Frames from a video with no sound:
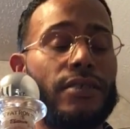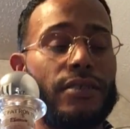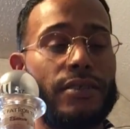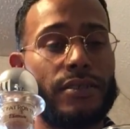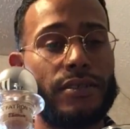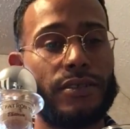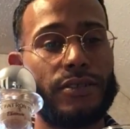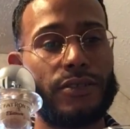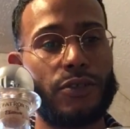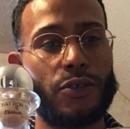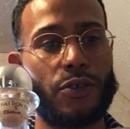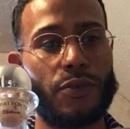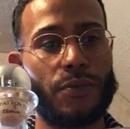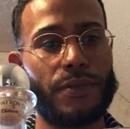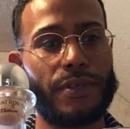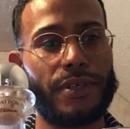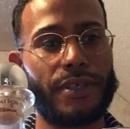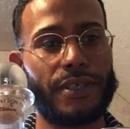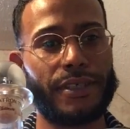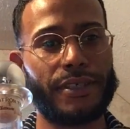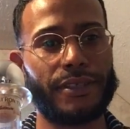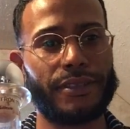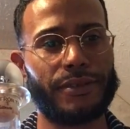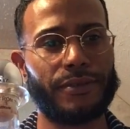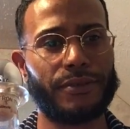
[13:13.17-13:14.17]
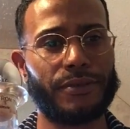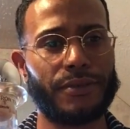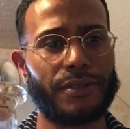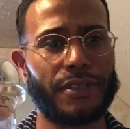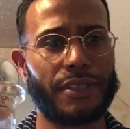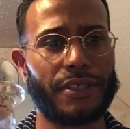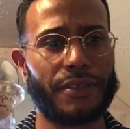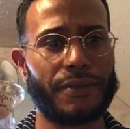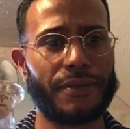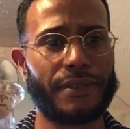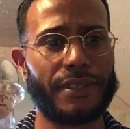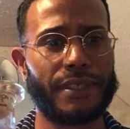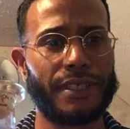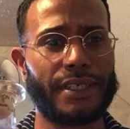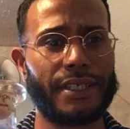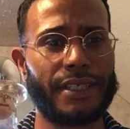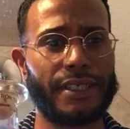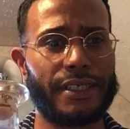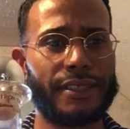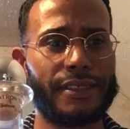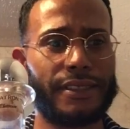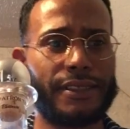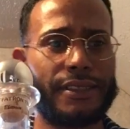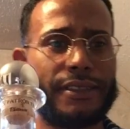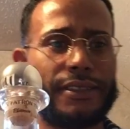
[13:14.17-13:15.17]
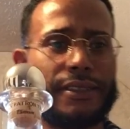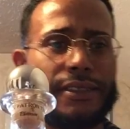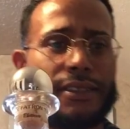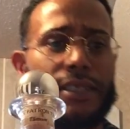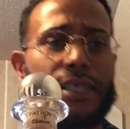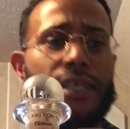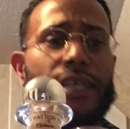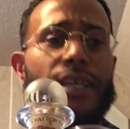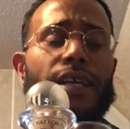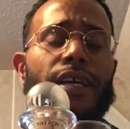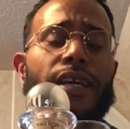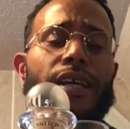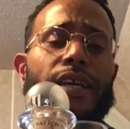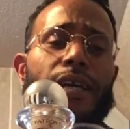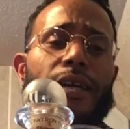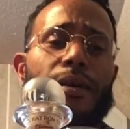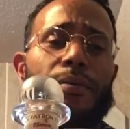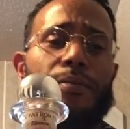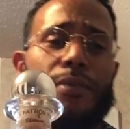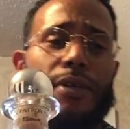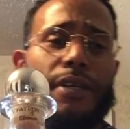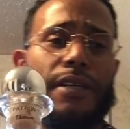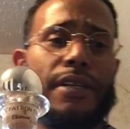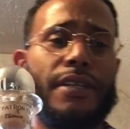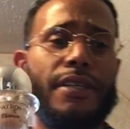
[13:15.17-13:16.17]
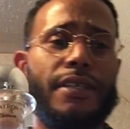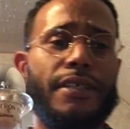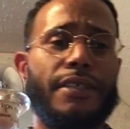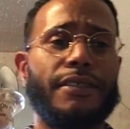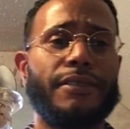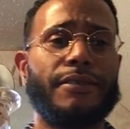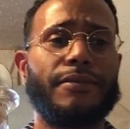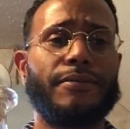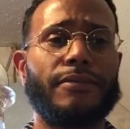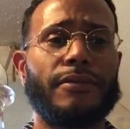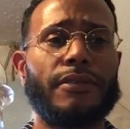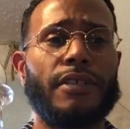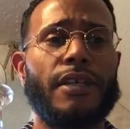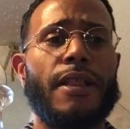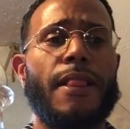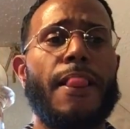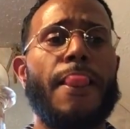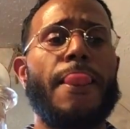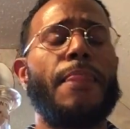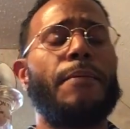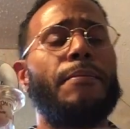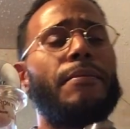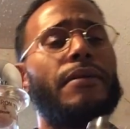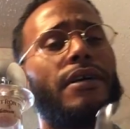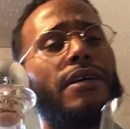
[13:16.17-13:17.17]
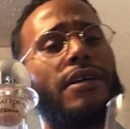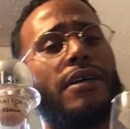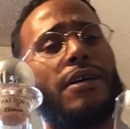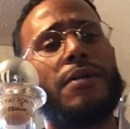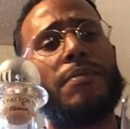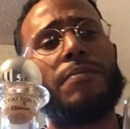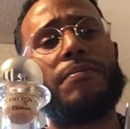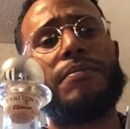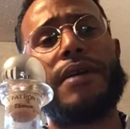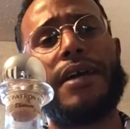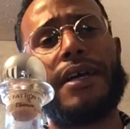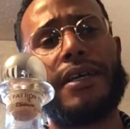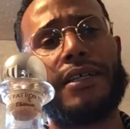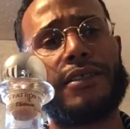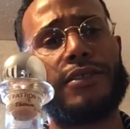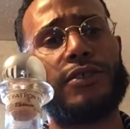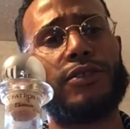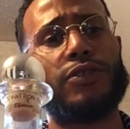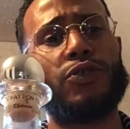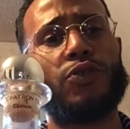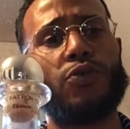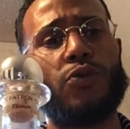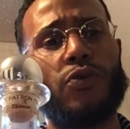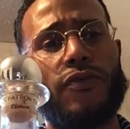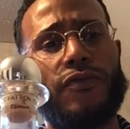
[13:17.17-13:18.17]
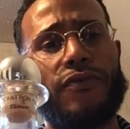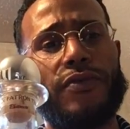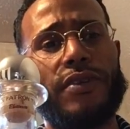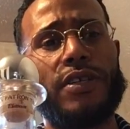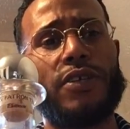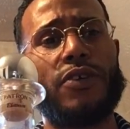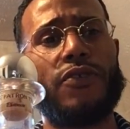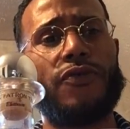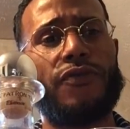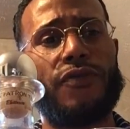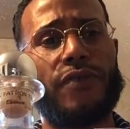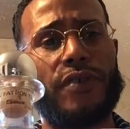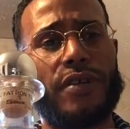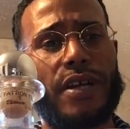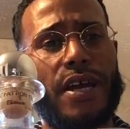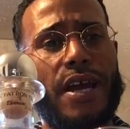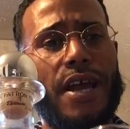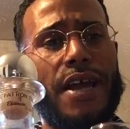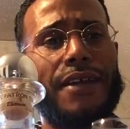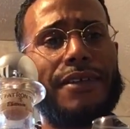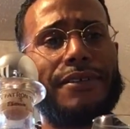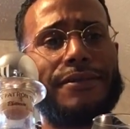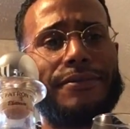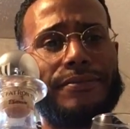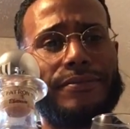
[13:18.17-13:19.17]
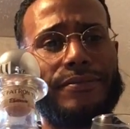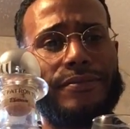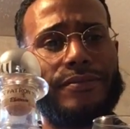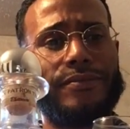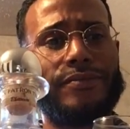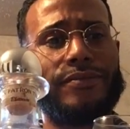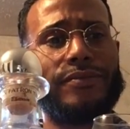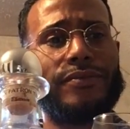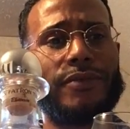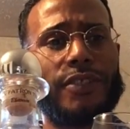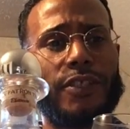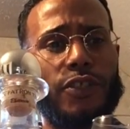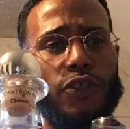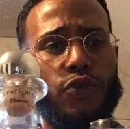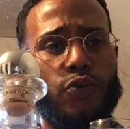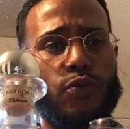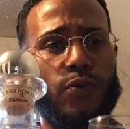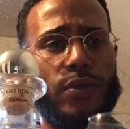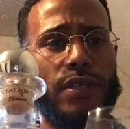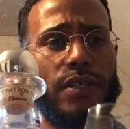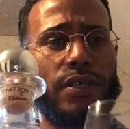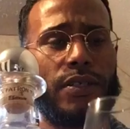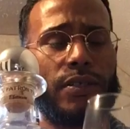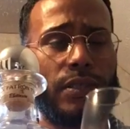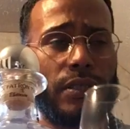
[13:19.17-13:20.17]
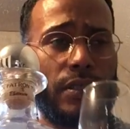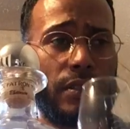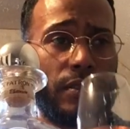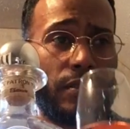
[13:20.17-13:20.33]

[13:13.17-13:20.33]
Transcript: It's over there, whatever the case. But yeah, I'm gonna come back and do a video for that as well.